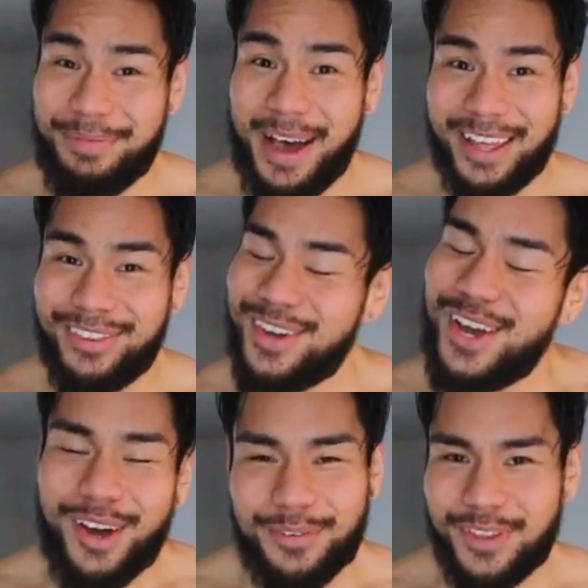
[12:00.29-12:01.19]
bath
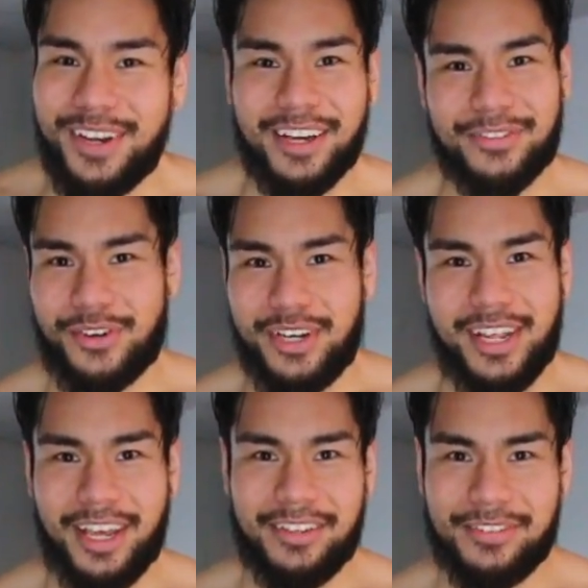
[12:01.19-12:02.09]
for the next 30
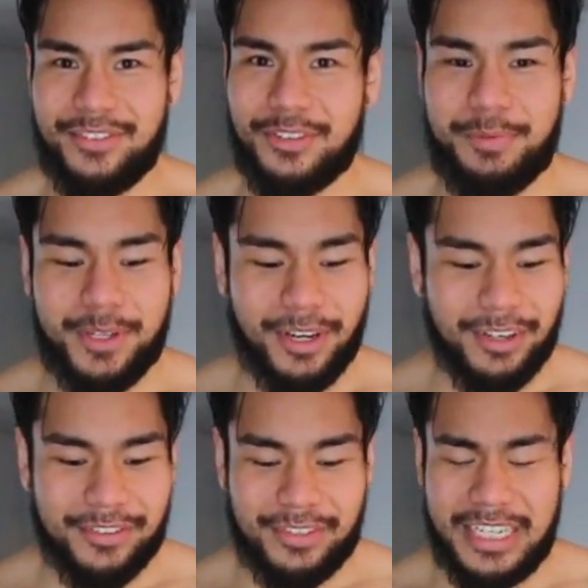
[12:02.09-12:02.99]
days, just
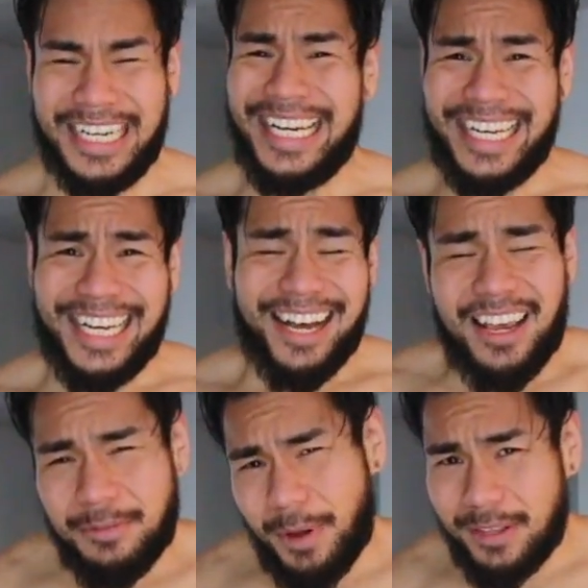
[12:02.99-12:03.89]
because
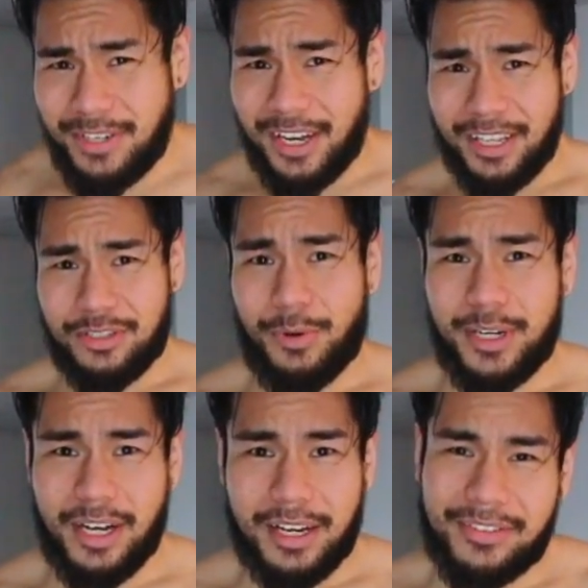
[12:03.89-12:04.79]
ice bath challenge, why
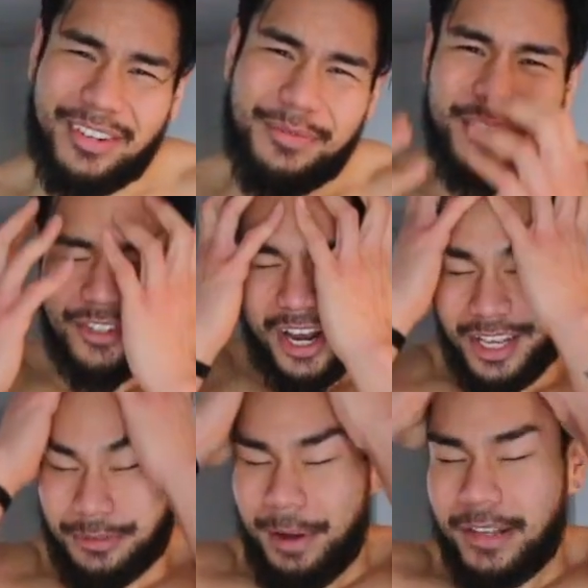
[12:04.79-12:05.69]
not? It's not even a
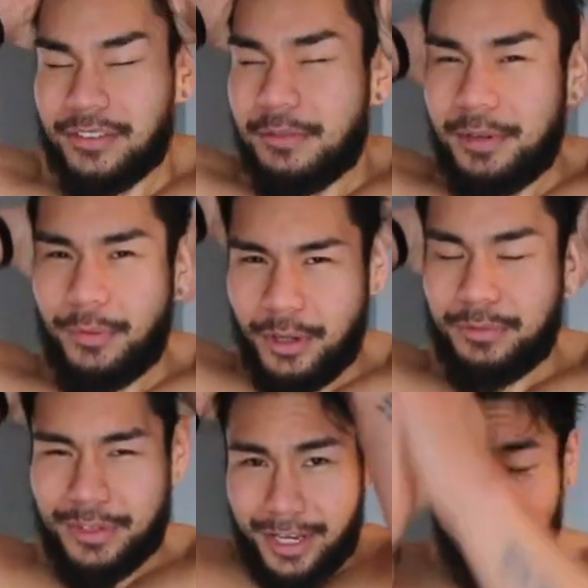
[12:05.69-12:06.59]
challenge, man. It's gonna be a way
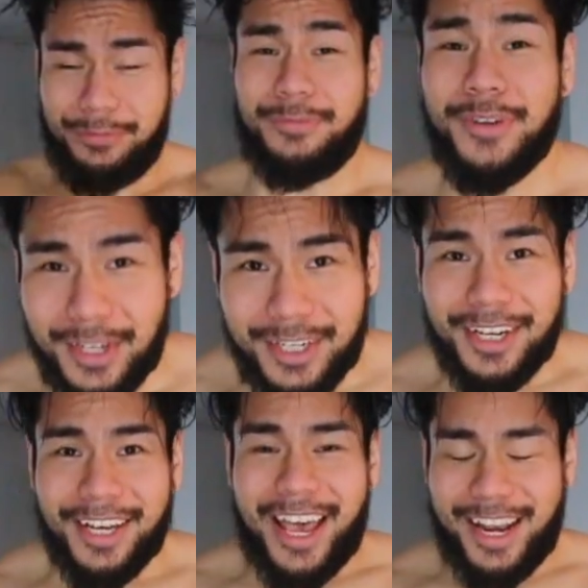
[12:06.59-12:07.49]
of life.
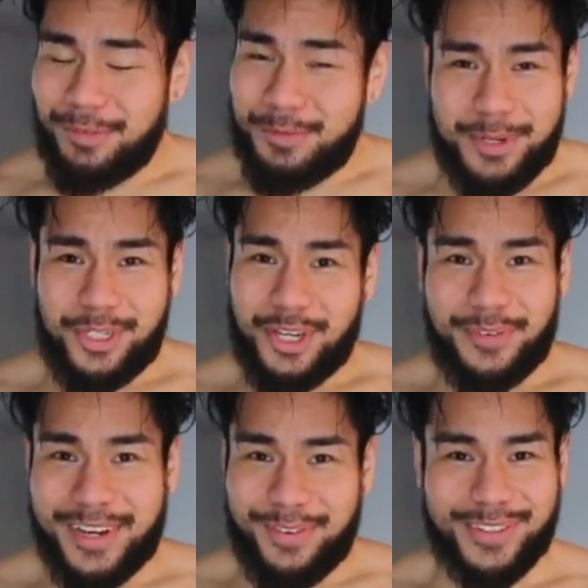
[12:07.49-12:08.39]
And I'm gonna be
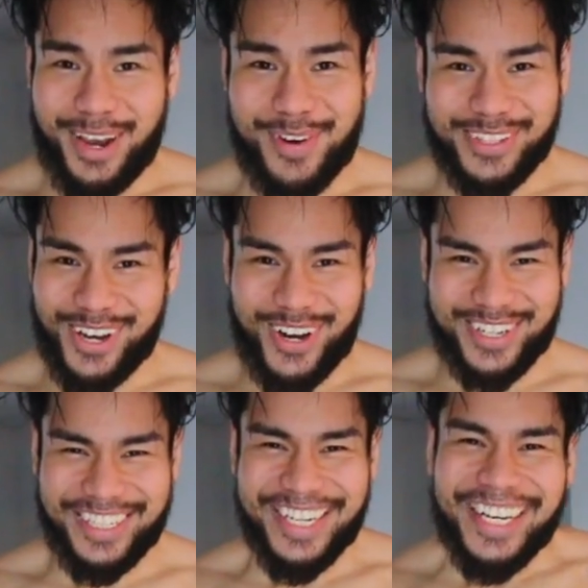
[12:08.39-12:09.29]
shivering every time I
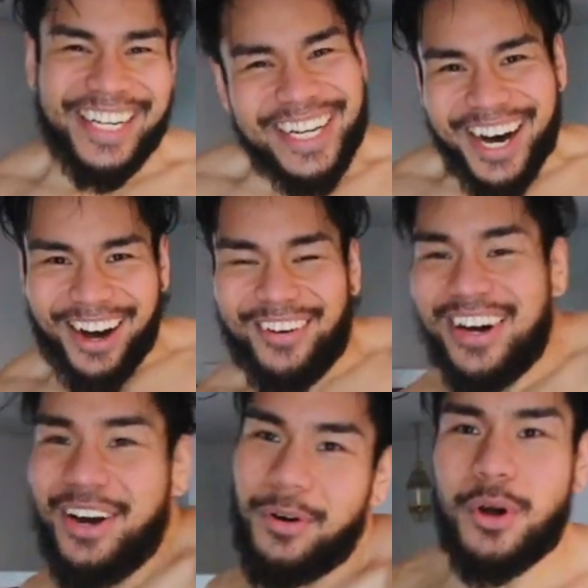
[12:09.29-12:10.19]
talk.
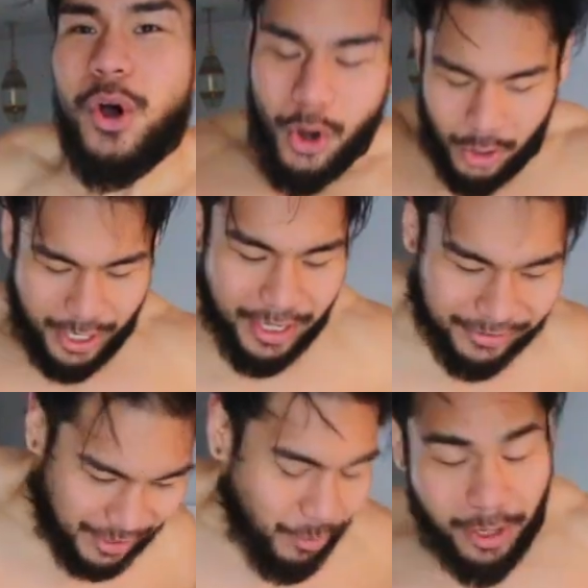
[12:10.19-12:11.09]
Okay, I gotta
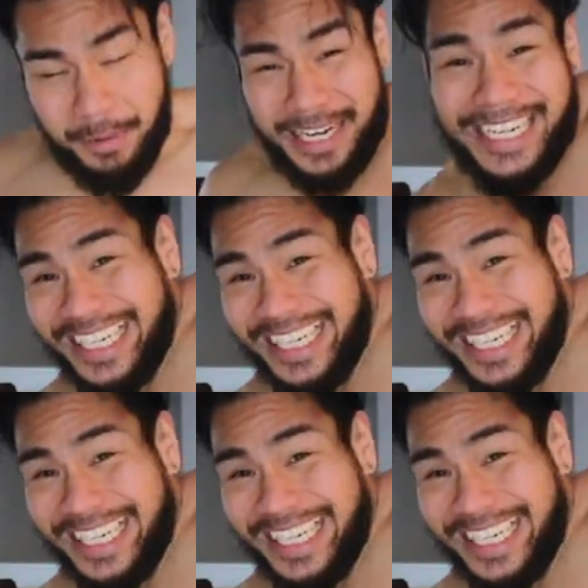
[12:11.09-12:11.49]
stay warm.